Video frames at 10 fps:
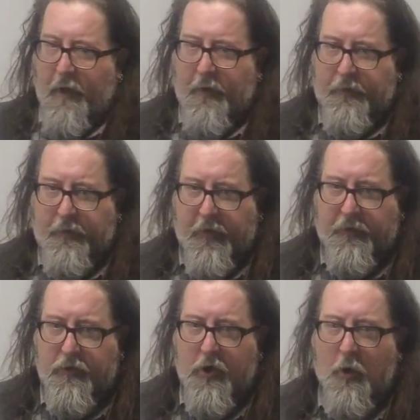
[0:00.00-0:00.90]
is
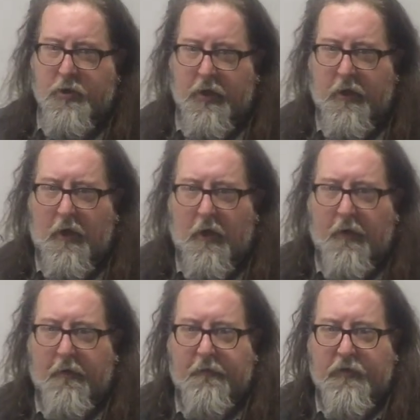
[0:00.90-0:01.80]
this notion
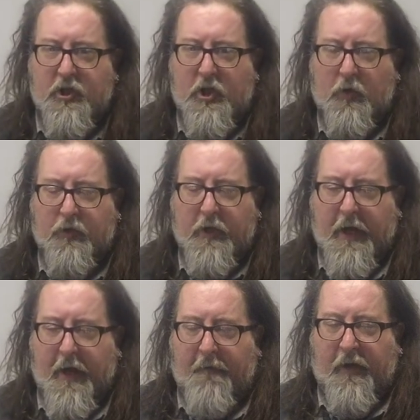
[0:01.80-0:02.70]
of children
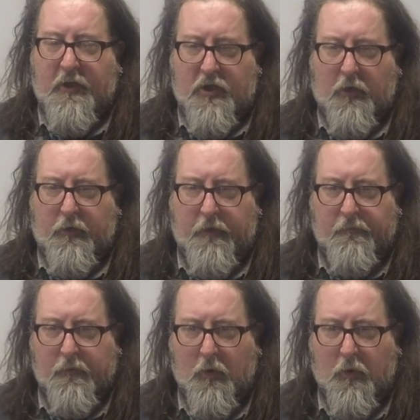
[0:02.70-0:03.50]
having children,